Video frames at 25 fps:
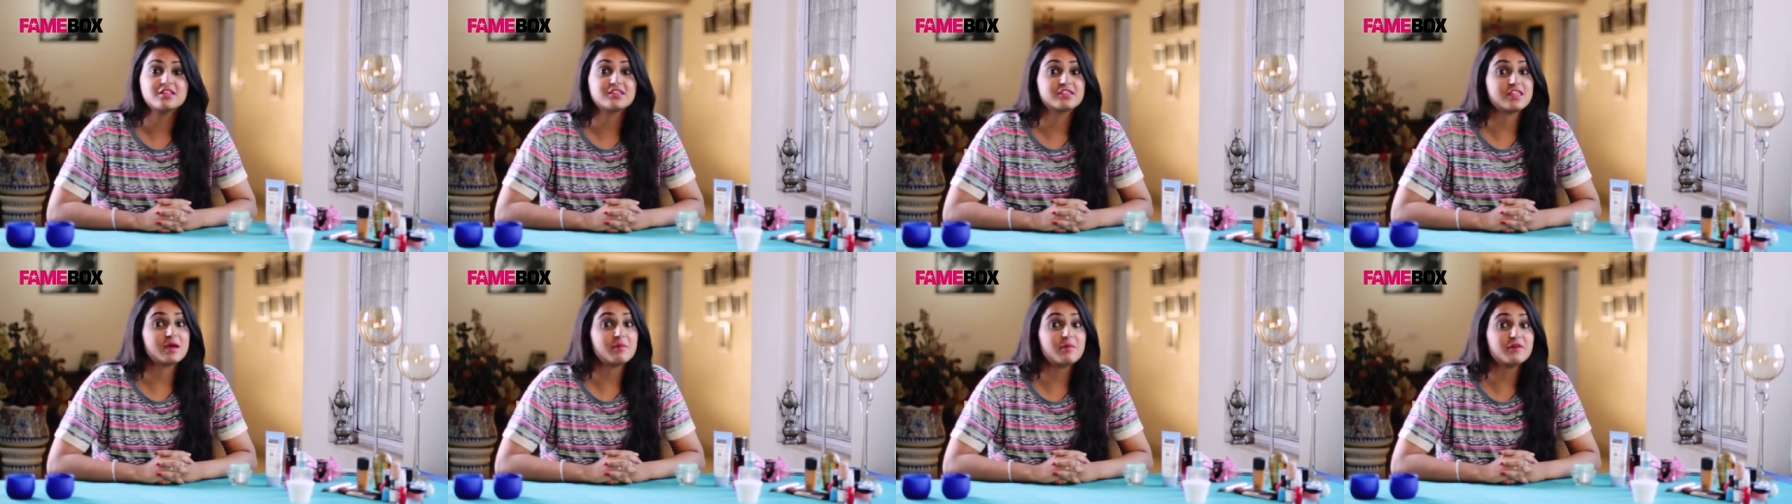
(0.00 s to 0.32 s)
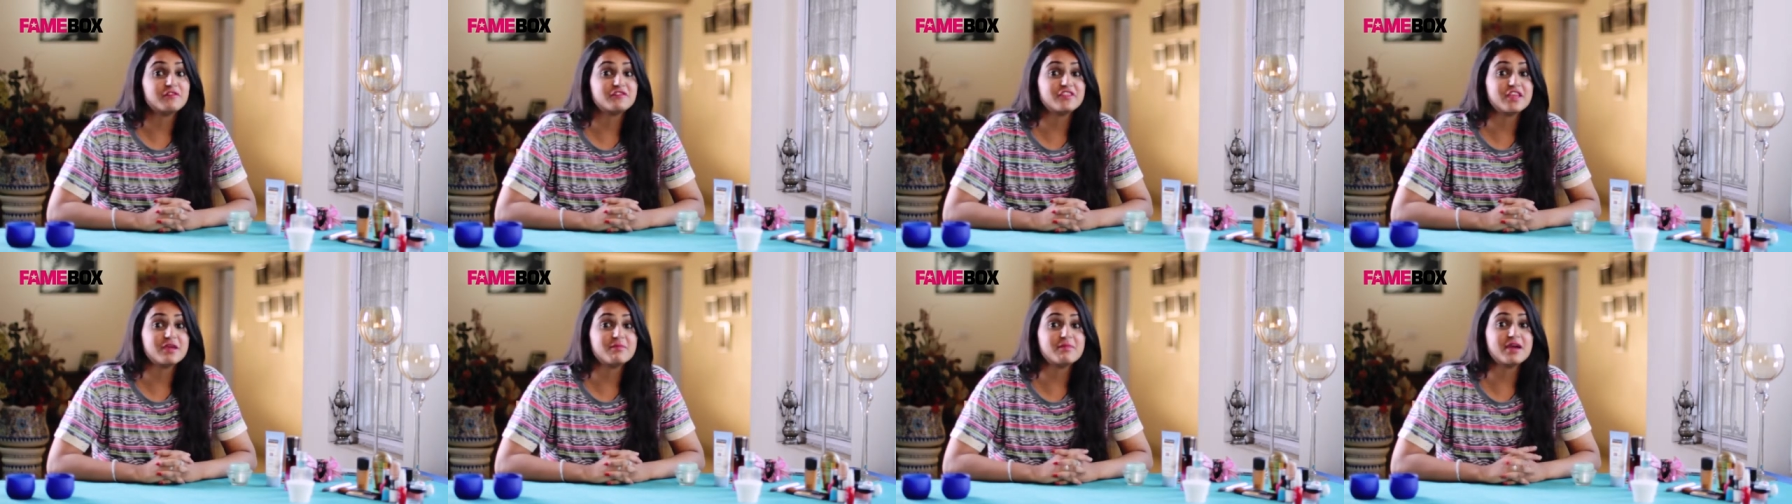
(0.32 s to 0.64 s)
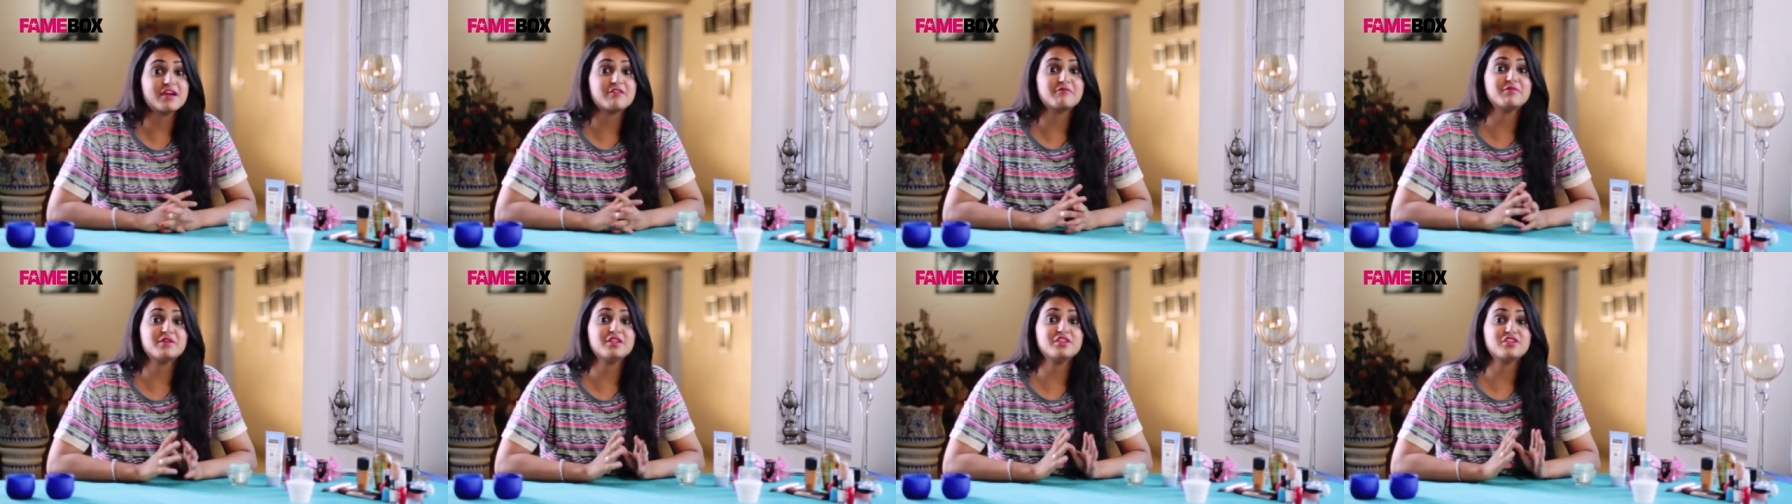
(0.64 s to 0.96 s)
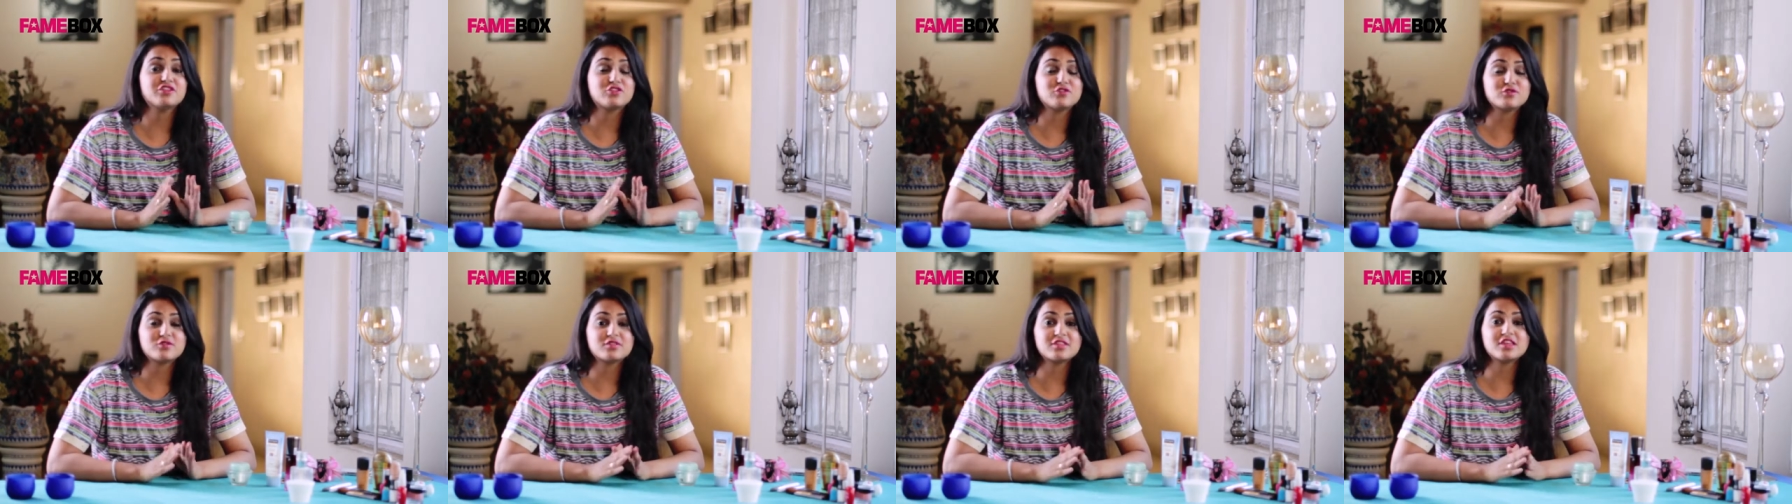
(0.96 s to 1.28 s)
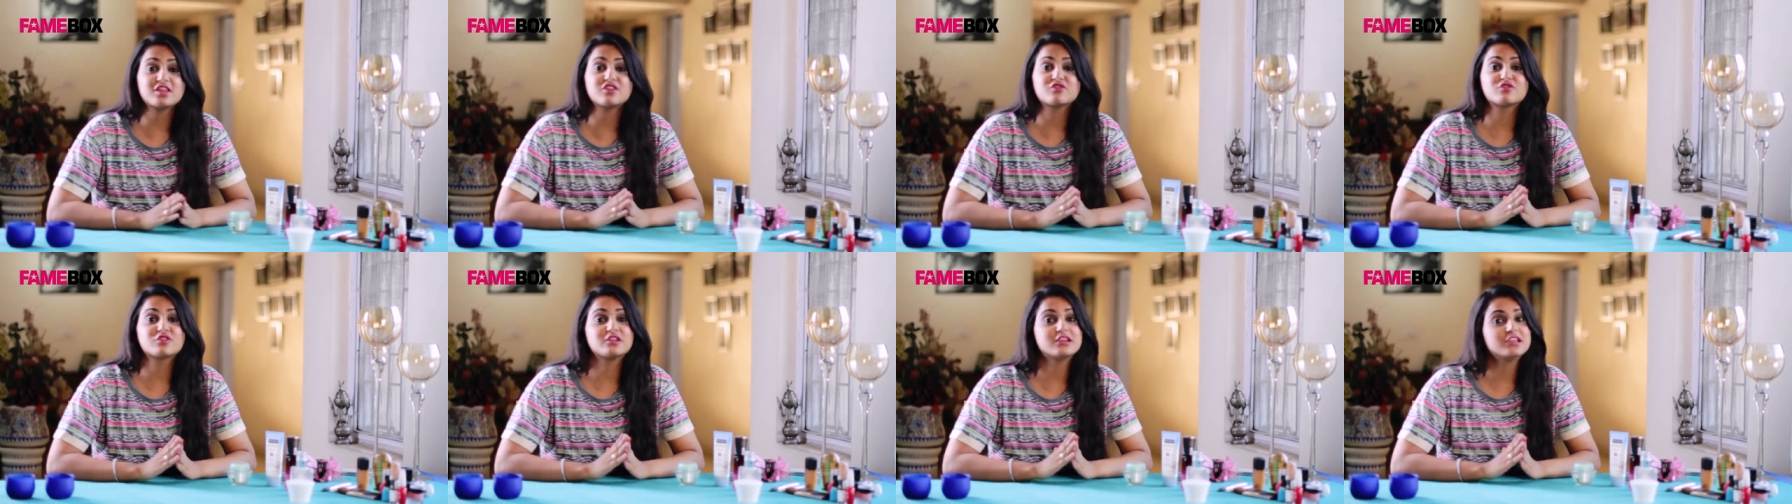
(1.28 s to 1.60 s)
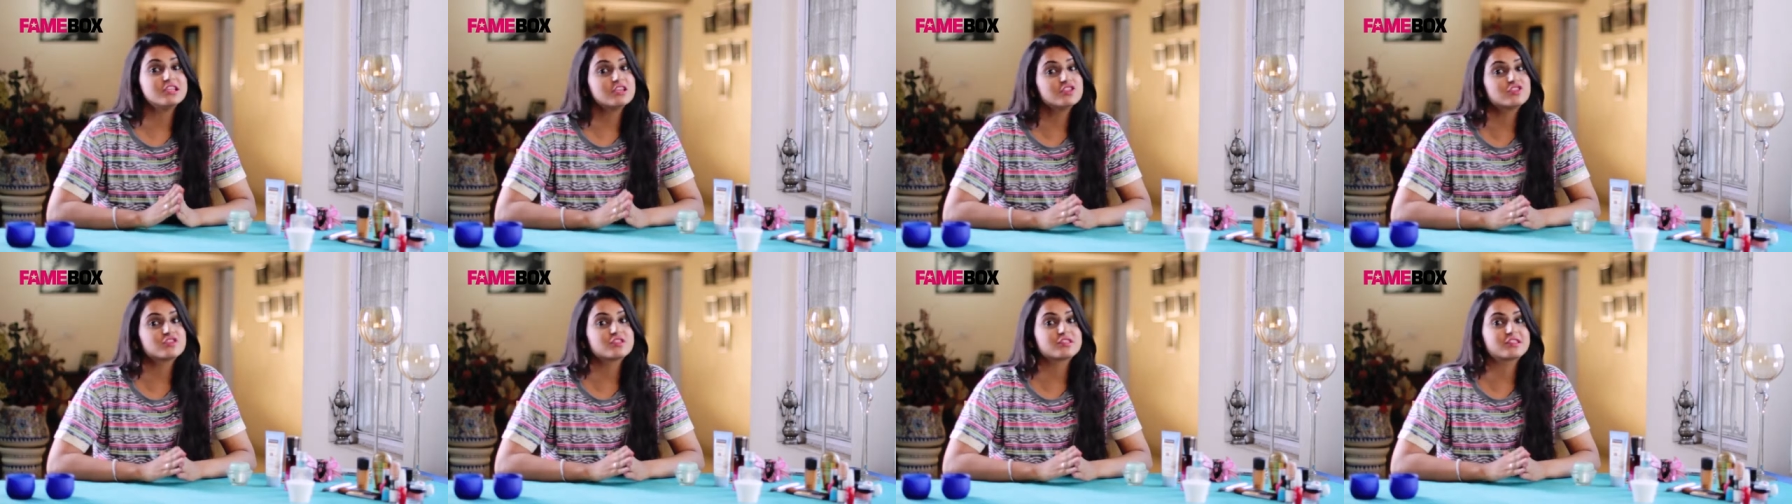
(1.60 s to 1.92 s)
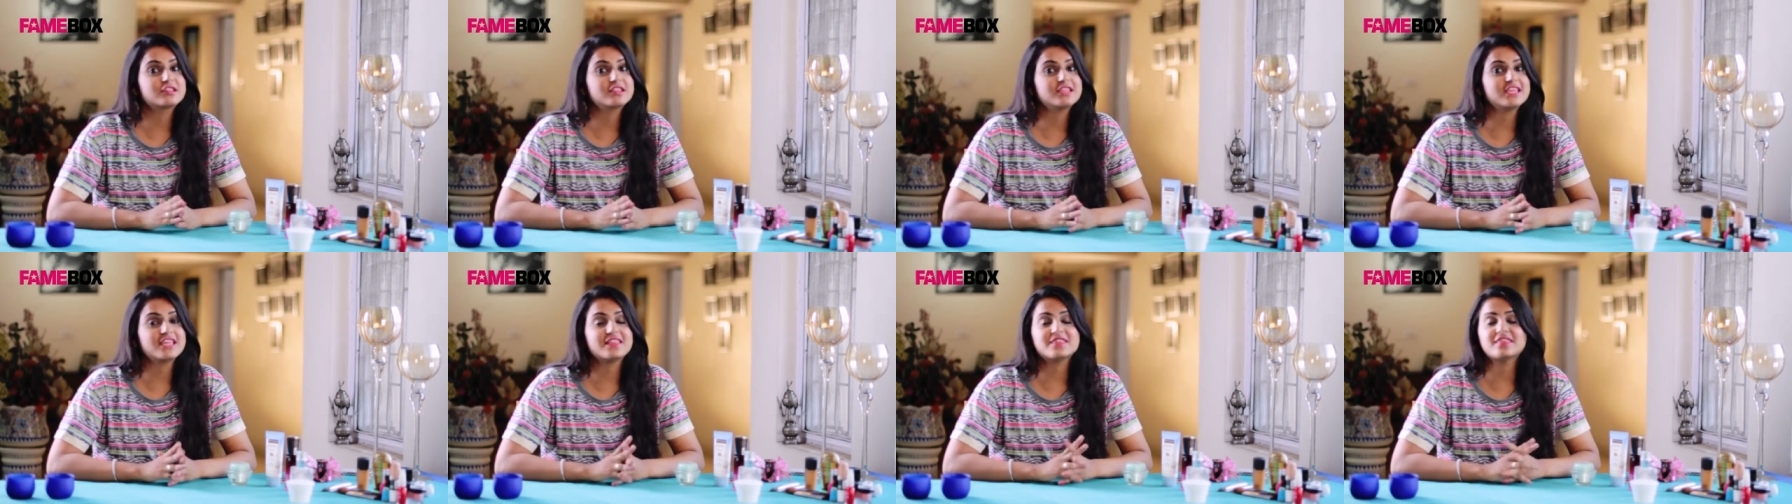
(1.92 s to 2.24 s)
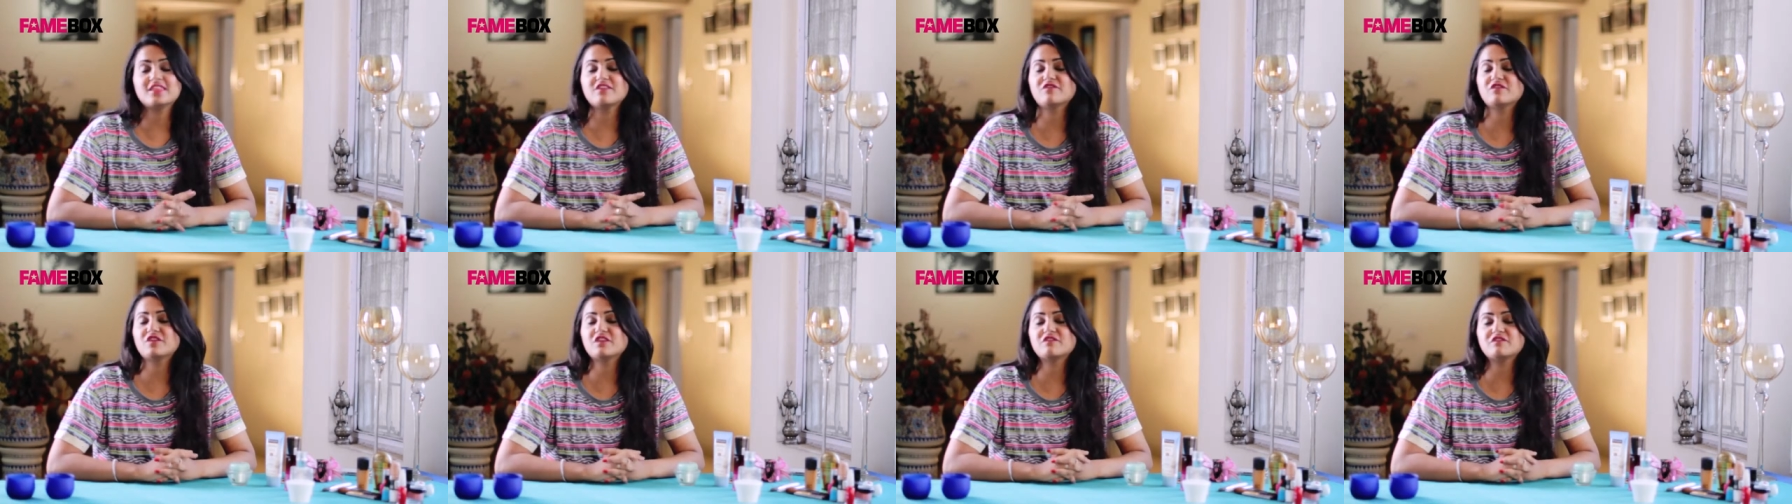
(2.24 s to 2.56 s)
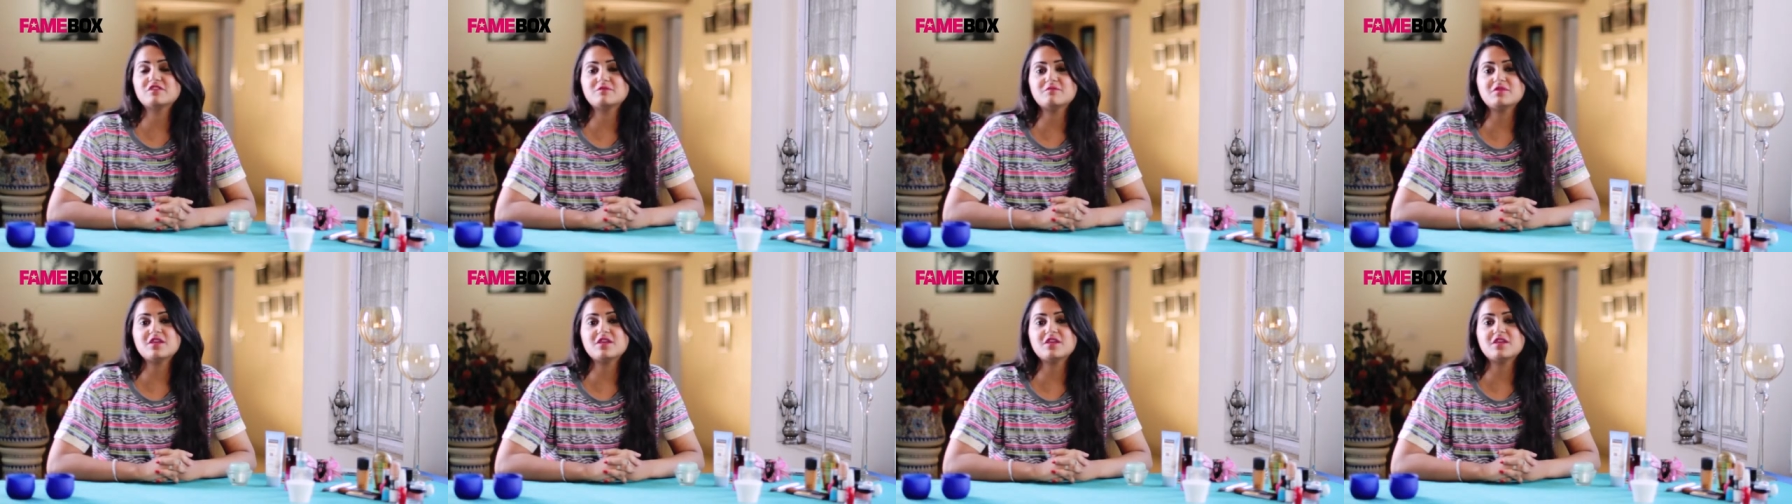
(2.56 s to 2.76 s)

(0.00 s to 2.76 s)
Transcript: some of them I've been using religiously and they've given